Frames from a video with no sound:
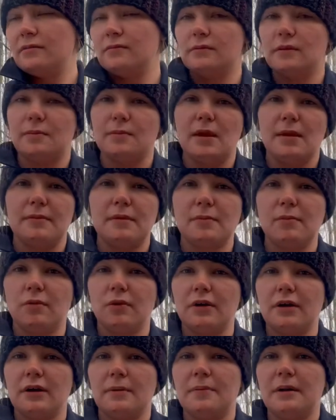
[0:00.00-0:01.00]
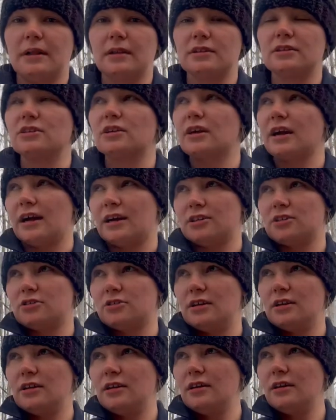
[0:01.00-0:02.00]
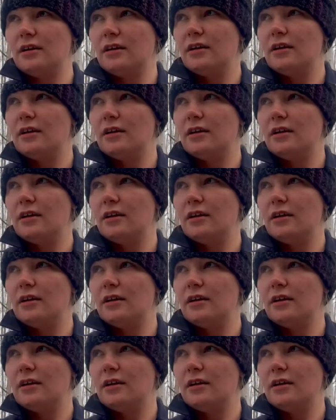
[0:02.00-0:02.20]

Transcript: The baby boy piglets are castrated.